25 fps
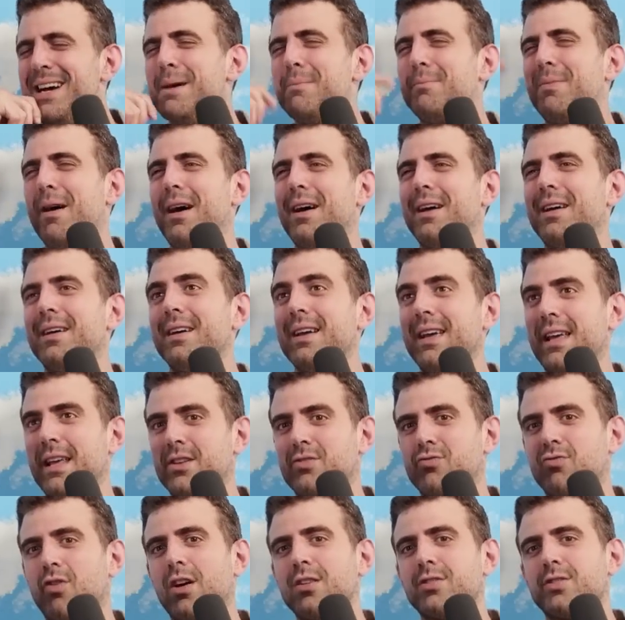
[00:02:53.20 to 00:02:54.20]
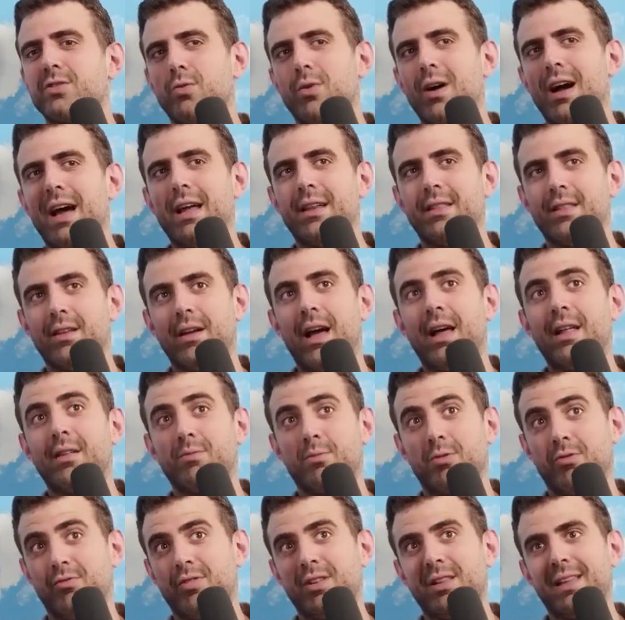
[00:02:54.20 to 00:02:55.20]
but he runs away, and, the, and
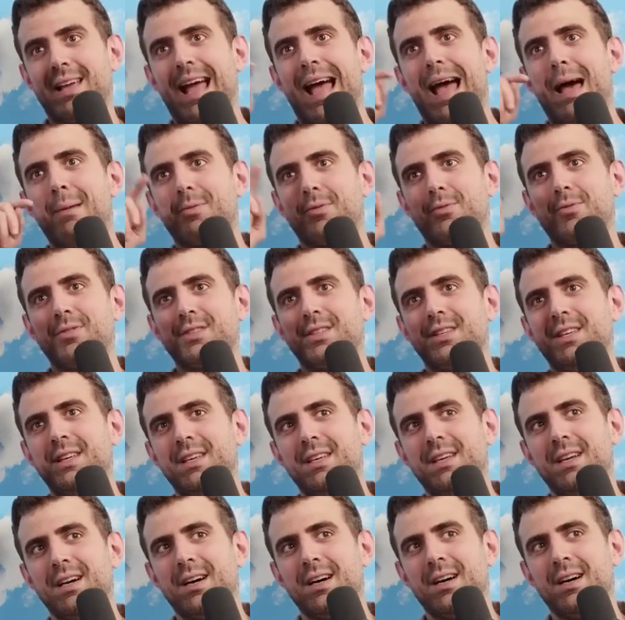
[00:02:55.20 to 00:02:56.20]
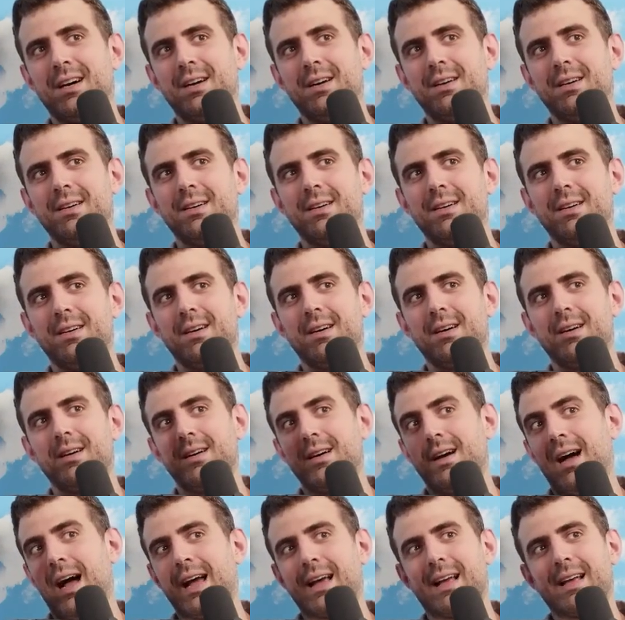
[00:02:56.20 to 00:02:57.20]
what really happened was he, uh,
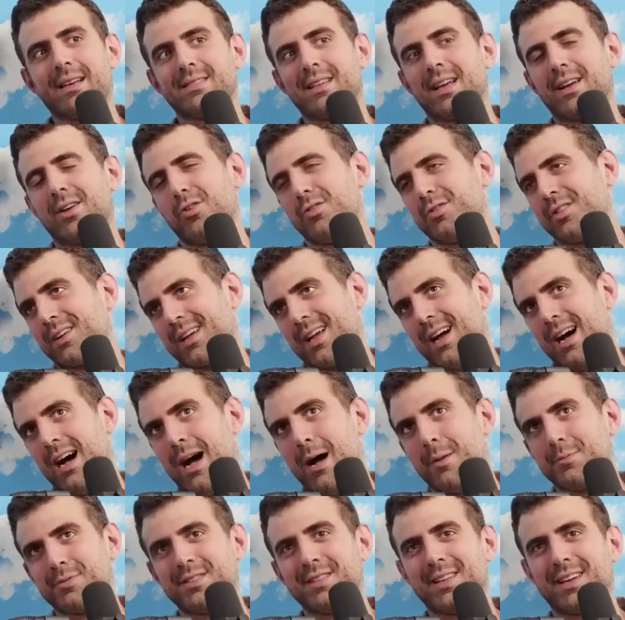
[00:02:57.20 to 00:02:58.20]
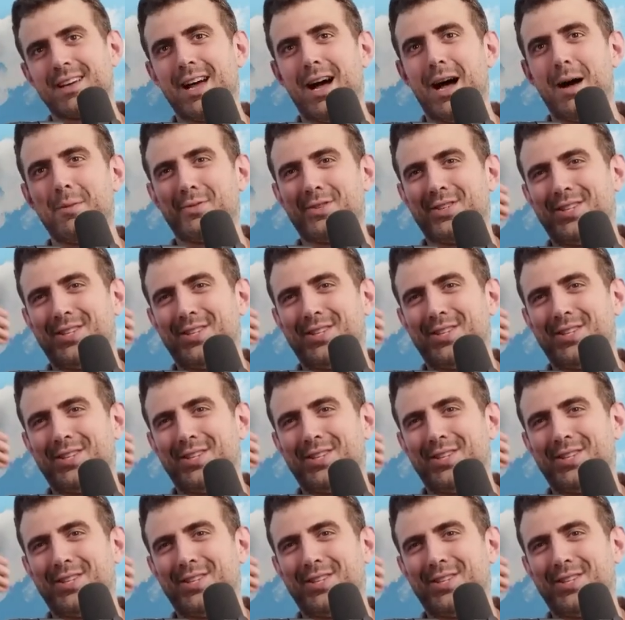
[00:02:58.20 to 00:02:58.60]
I guess they called the cops, and the cops